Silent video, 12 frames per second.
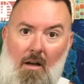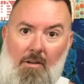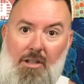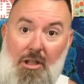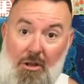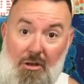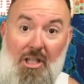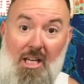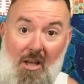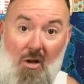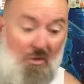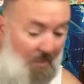Did you see
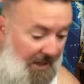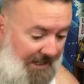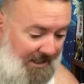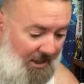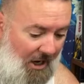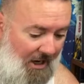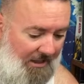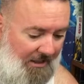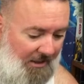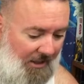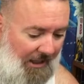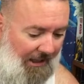those wheat stalks?
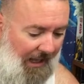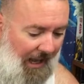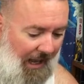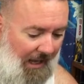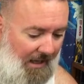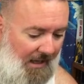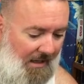Look at that.